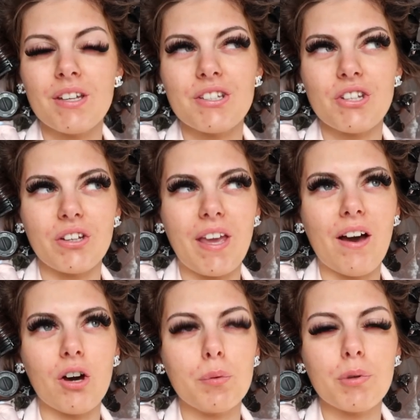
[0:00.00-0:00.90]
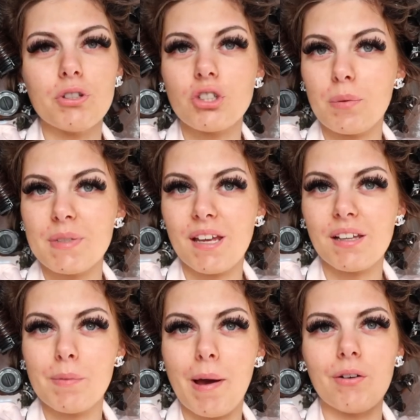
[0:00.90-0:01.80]
So yeah, I hope you enjoy me
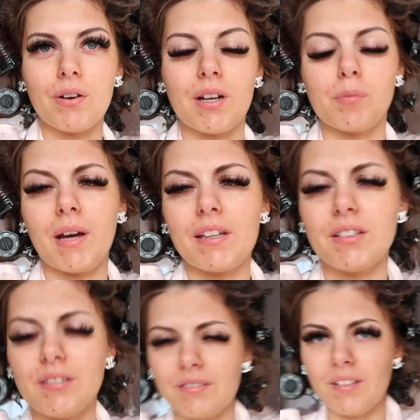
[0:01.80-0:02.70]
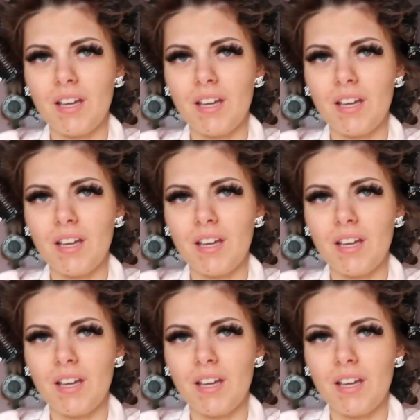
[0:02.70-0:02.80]
taking them out and I might